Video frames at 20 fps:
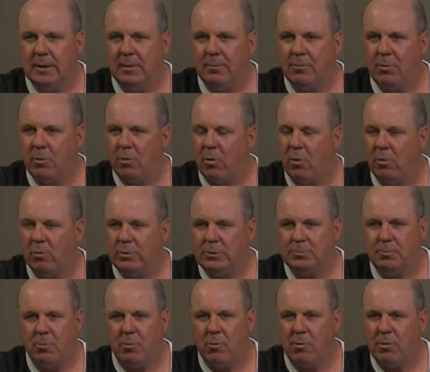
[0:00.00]
They're always
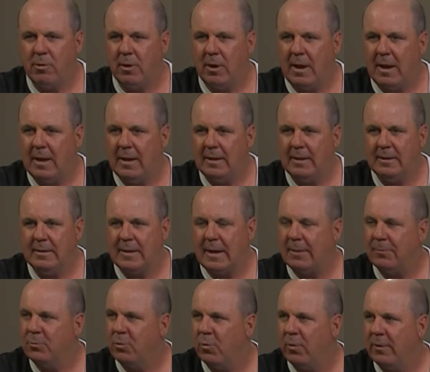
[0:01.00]
borderline
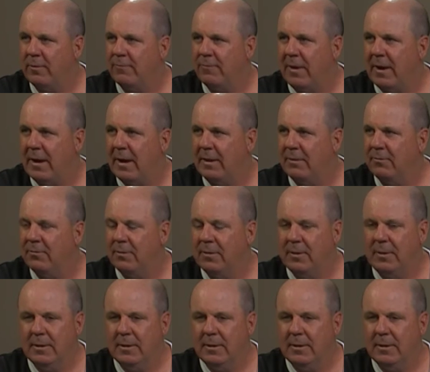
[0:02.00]
top 25.